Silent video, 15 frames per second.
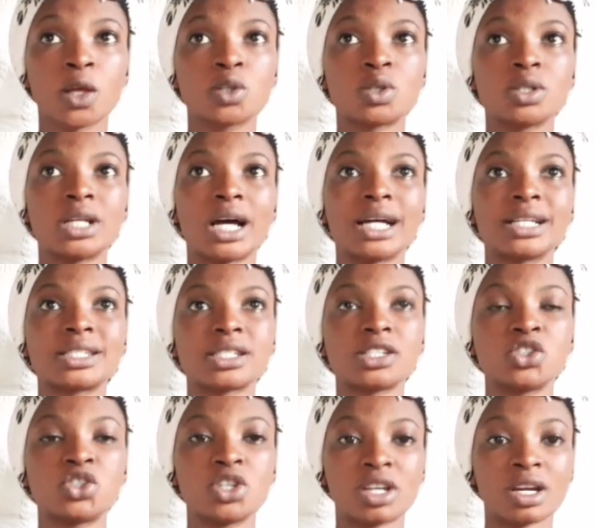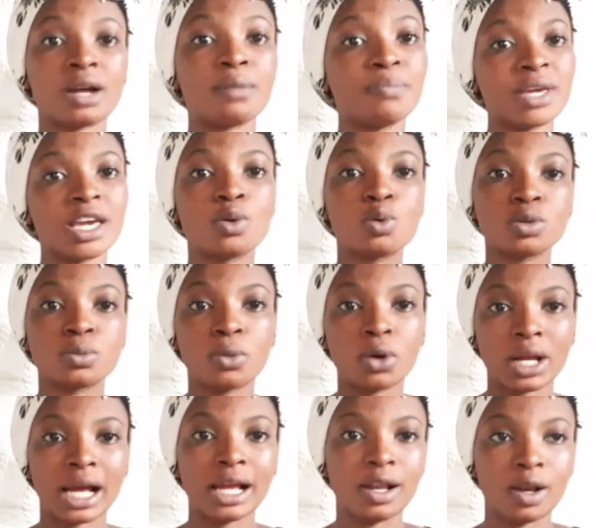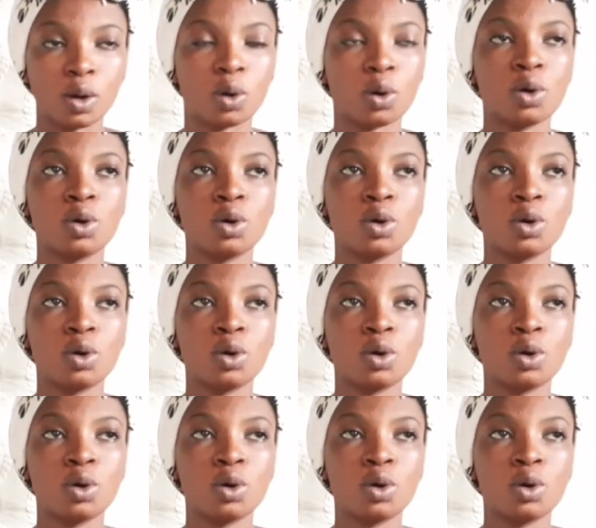so that she can be a good mother-in-law